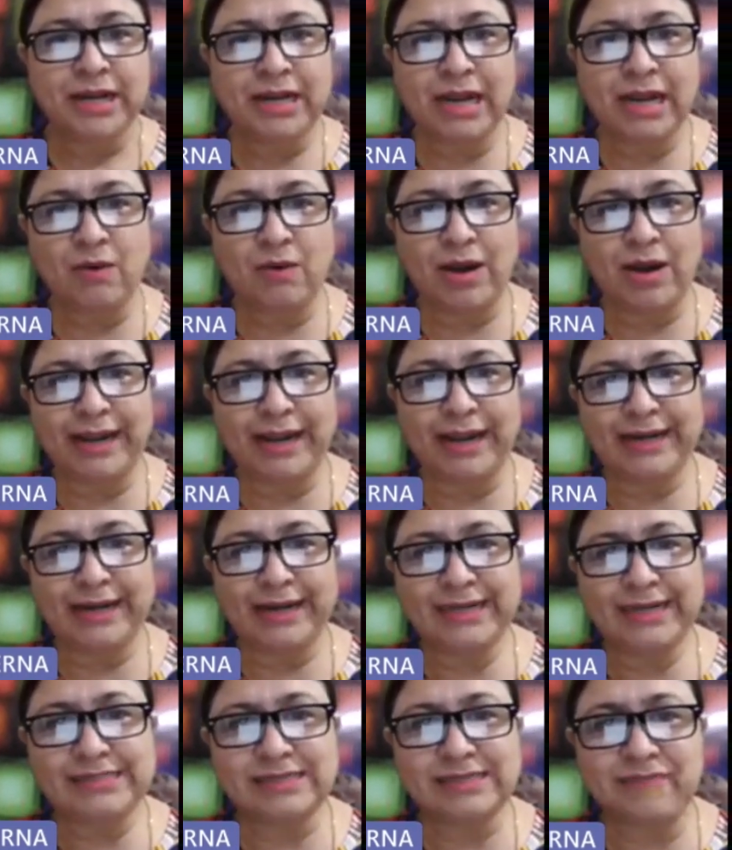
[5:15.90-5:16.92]
Now I
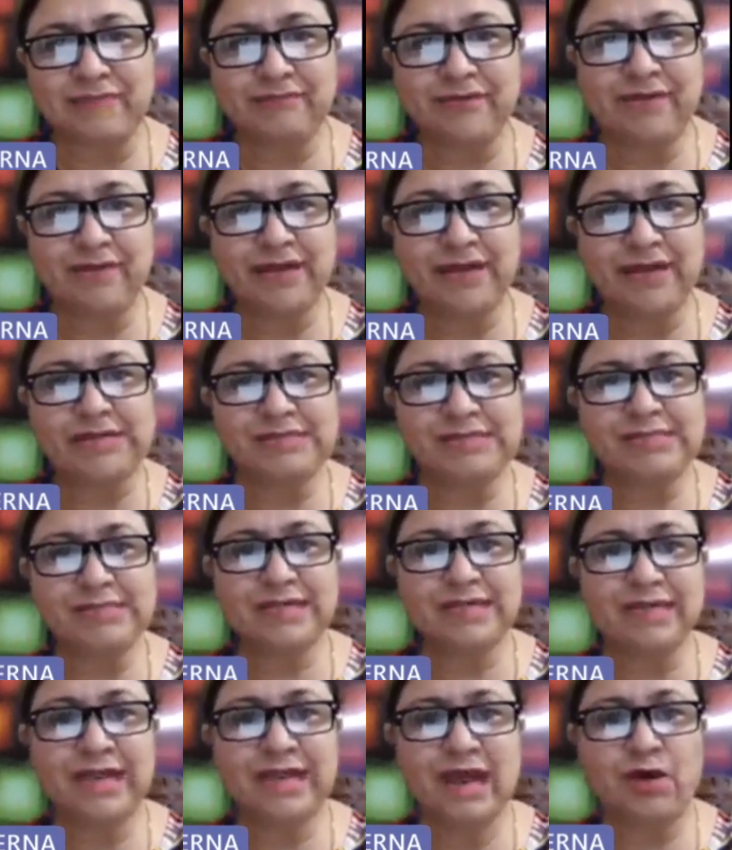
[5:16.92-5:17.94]
click somewhere
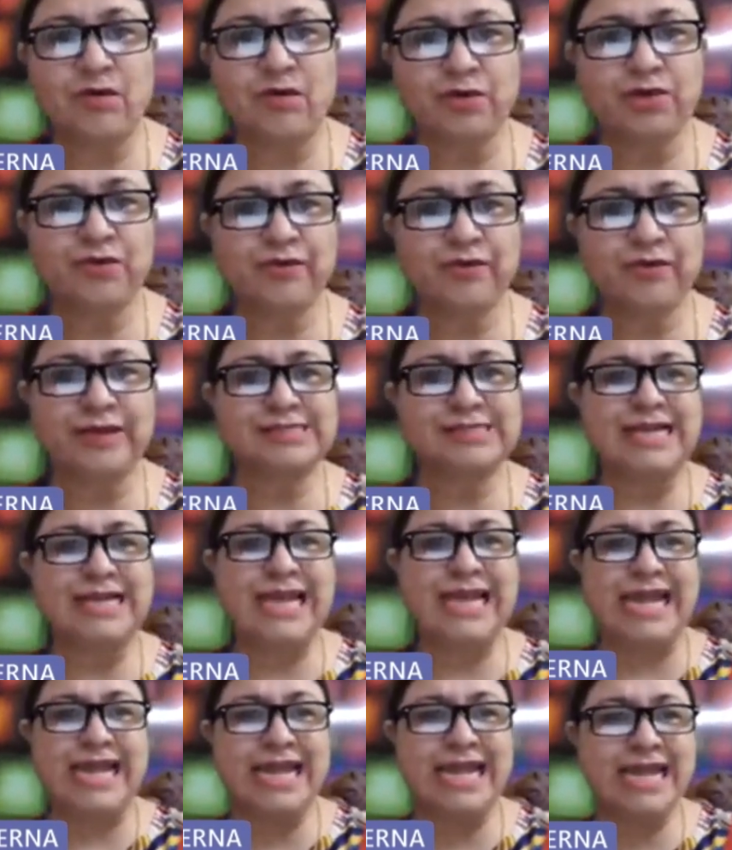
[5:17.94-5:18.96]
else. Now you can
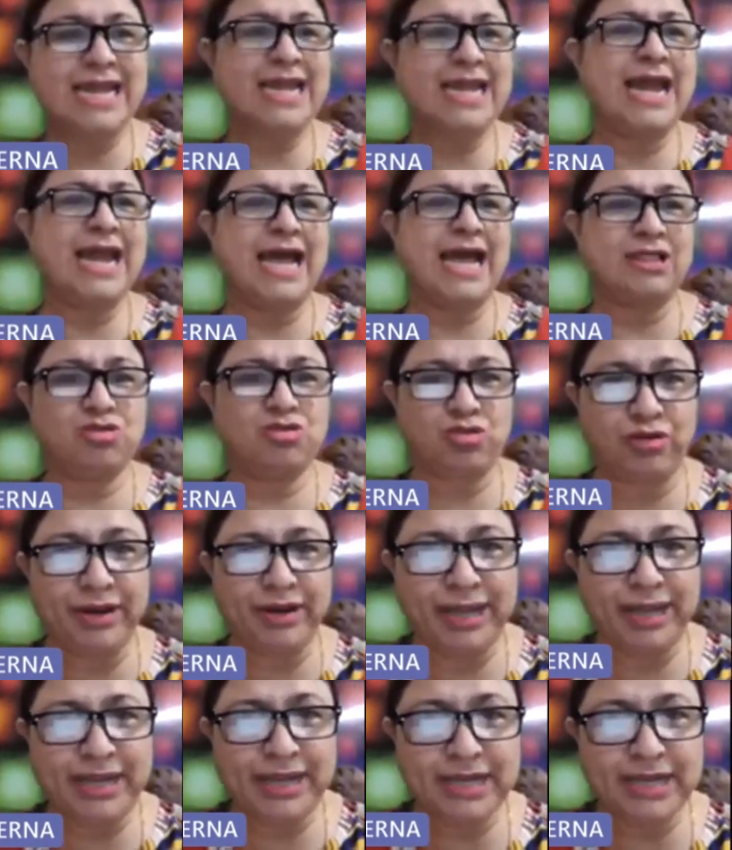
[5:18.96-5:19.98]
see E and
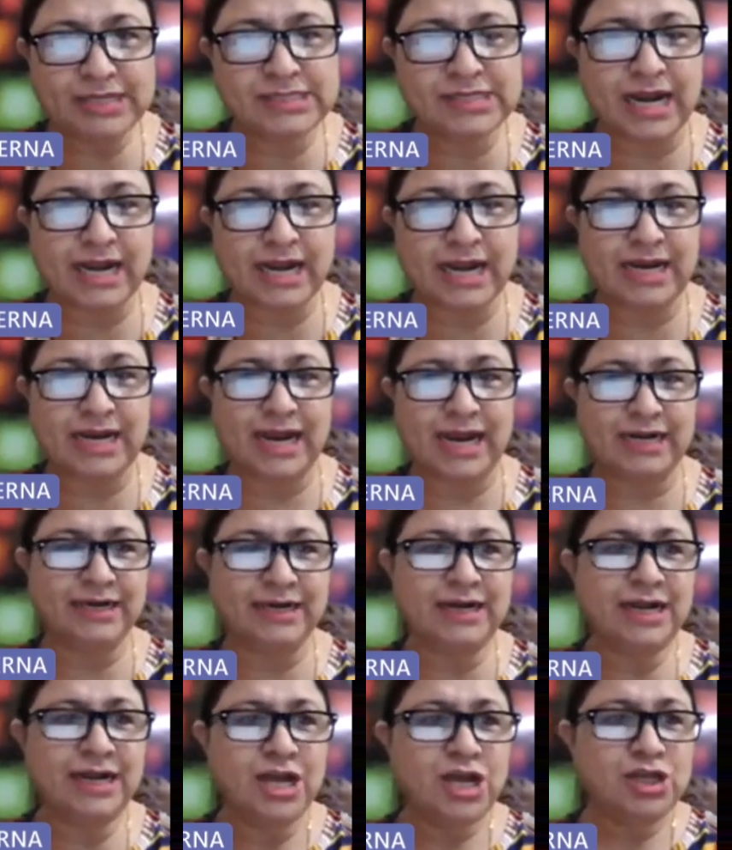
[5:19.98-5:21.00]
3 is
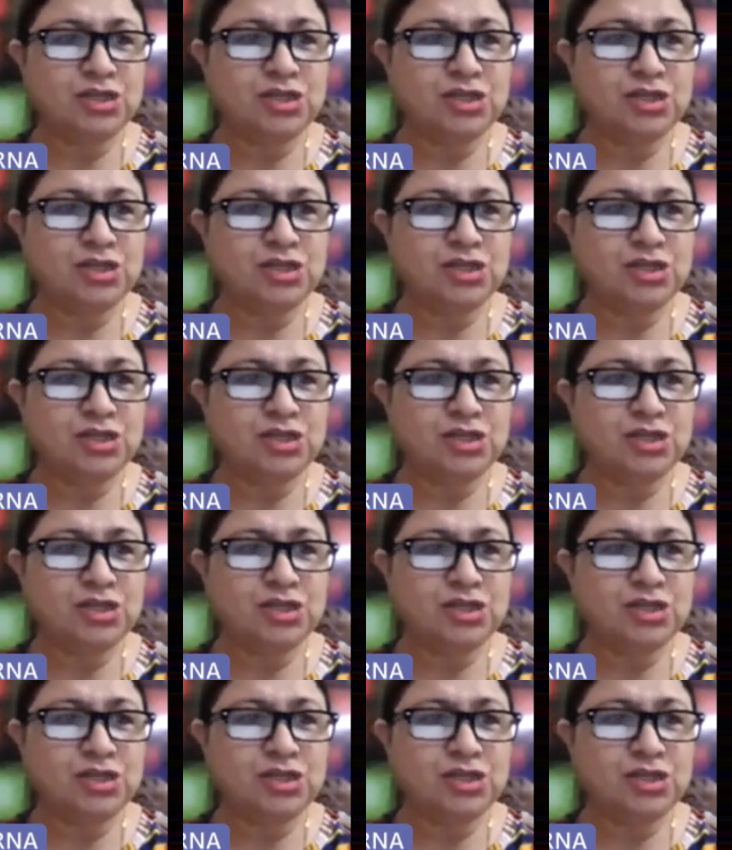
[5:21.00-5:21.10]
highlighted.